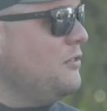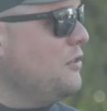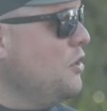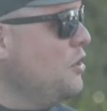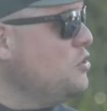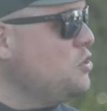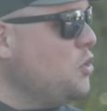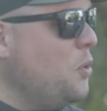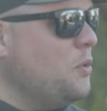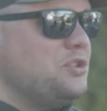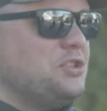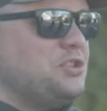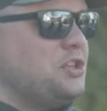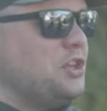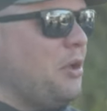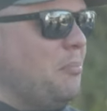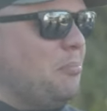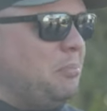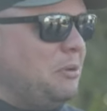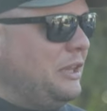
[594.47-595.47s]
The number
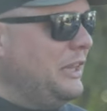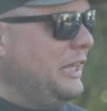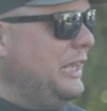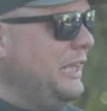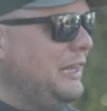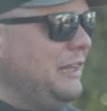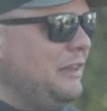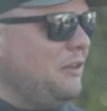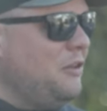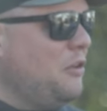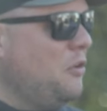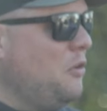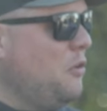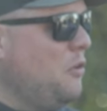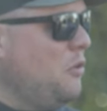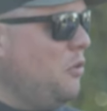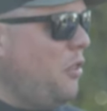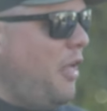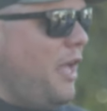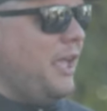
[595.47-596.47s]
one thing I hear out here
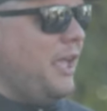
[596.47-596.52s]
from